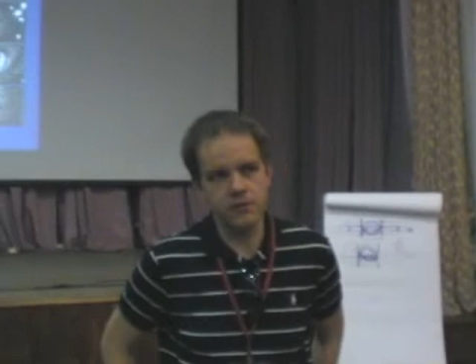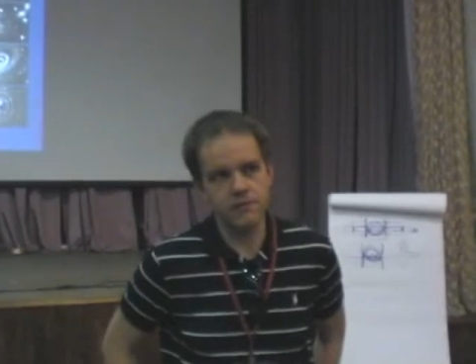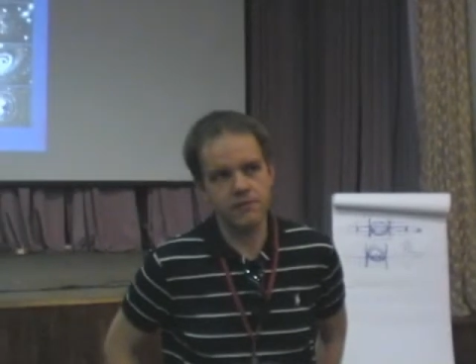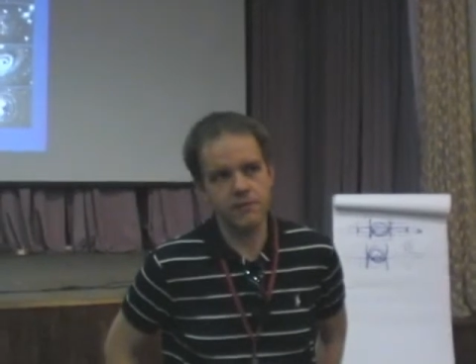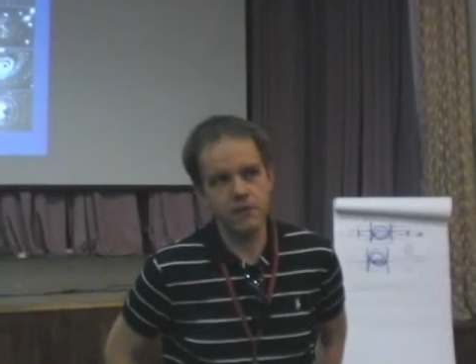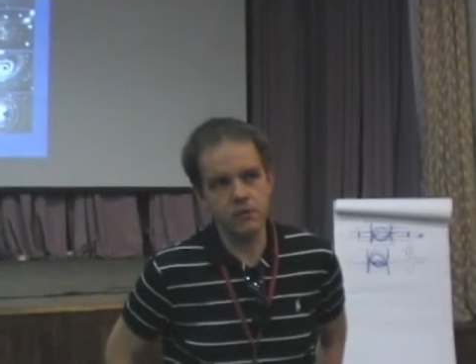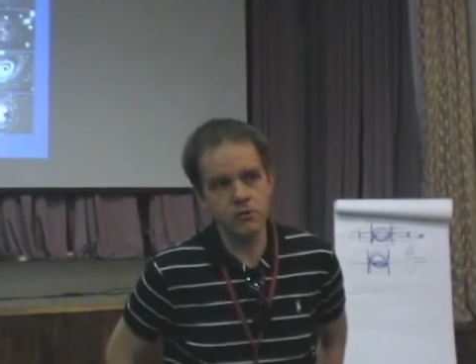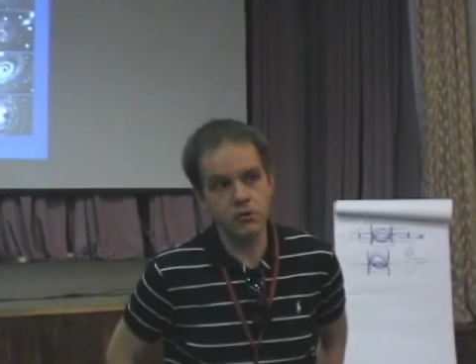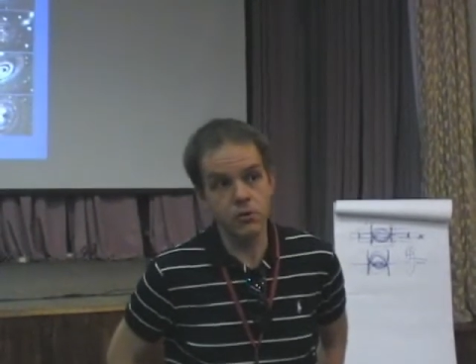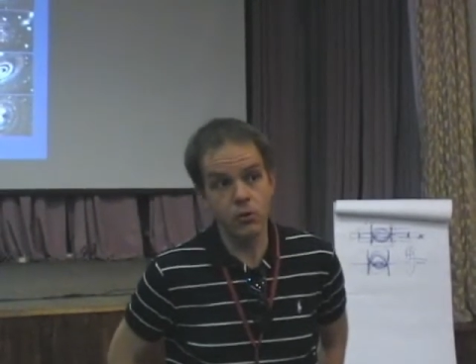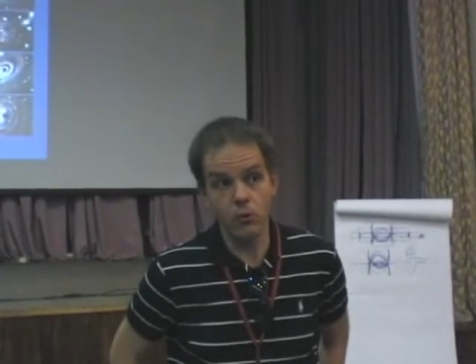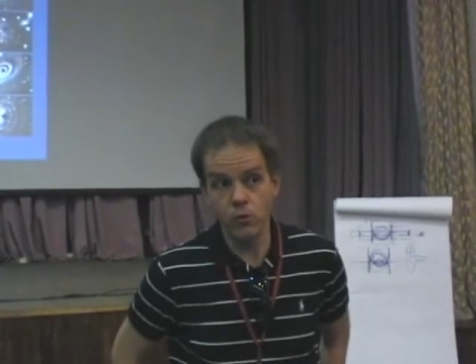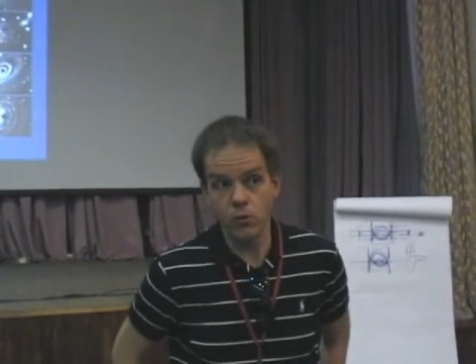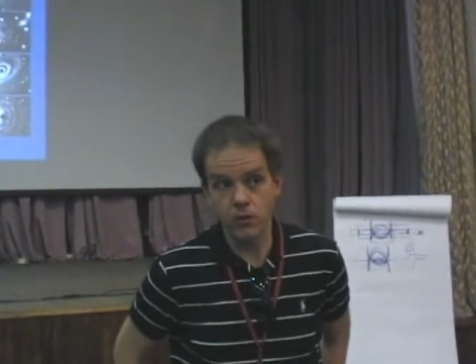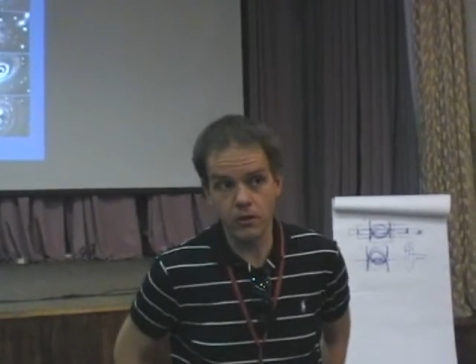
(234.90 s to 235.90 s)
the field
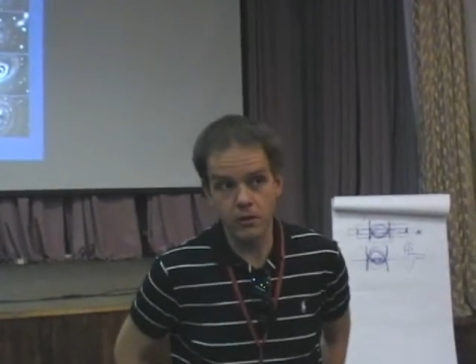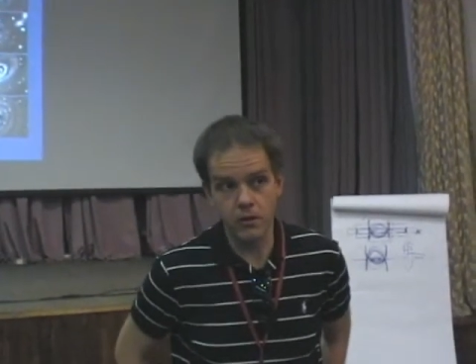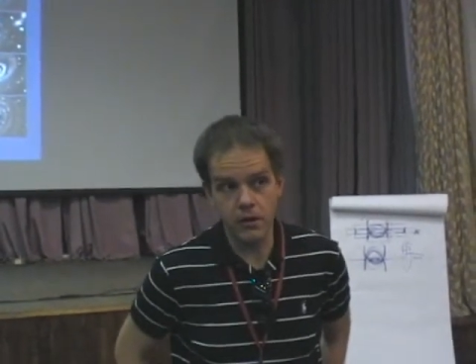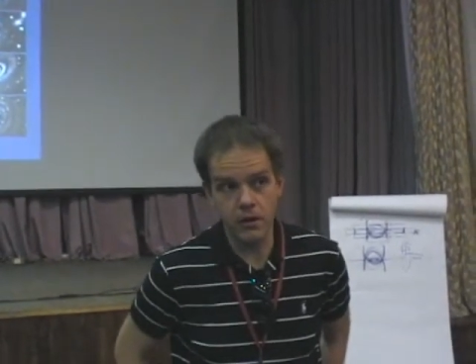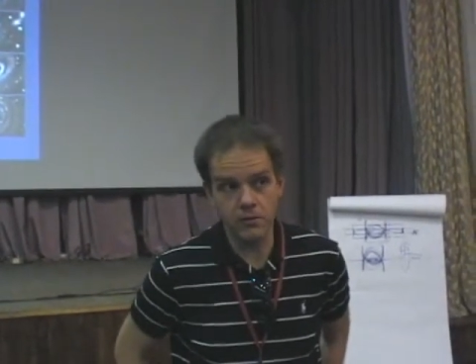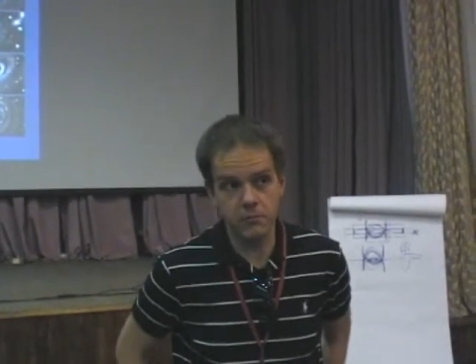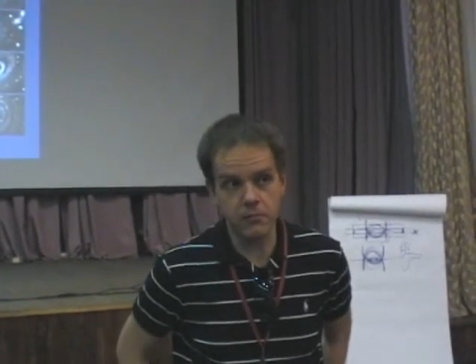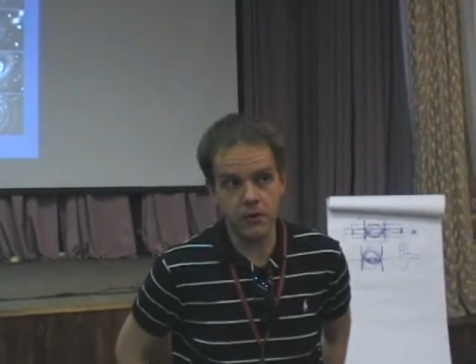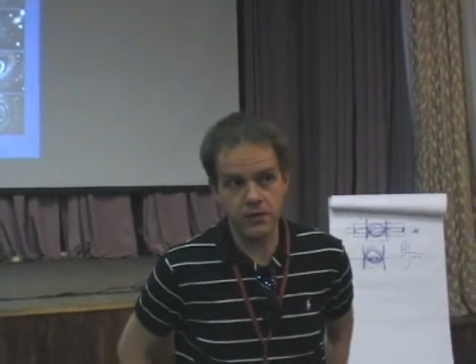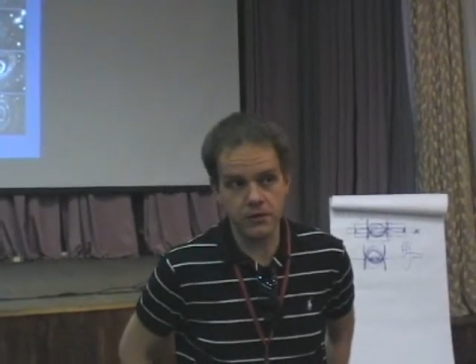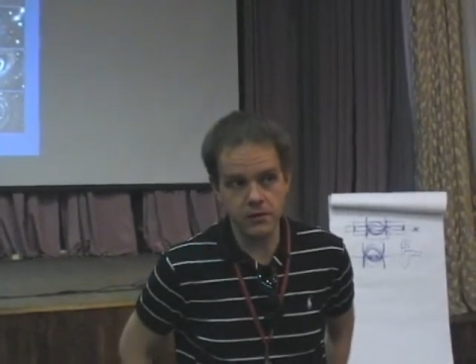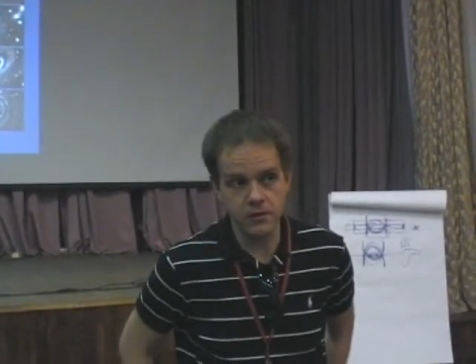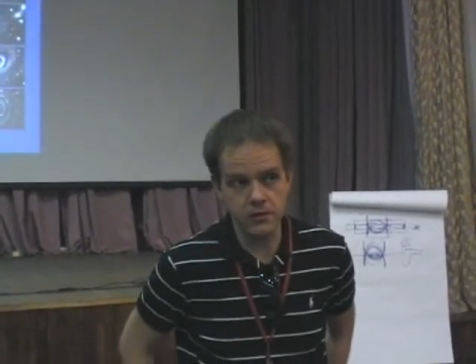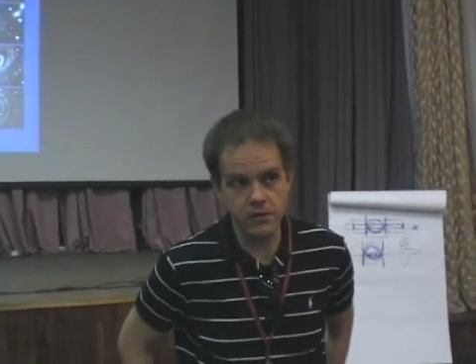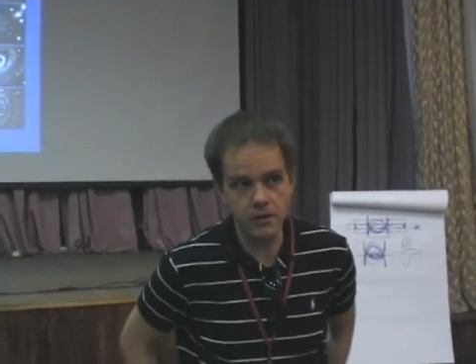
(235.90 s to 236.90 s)
known at
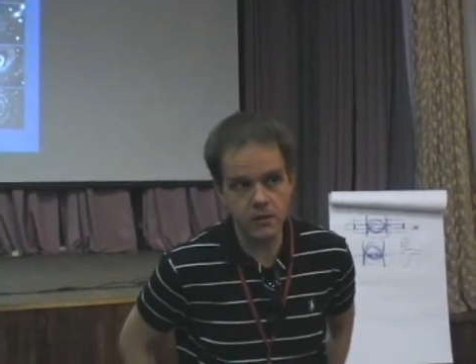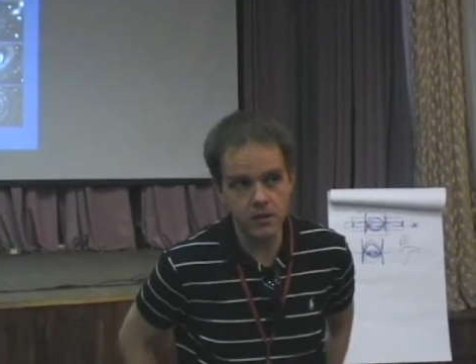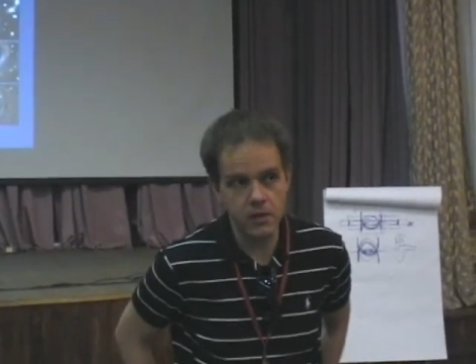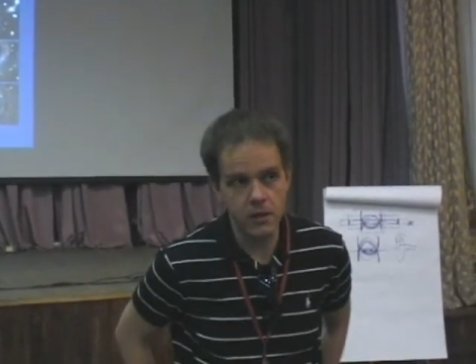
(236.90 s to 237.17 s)
present.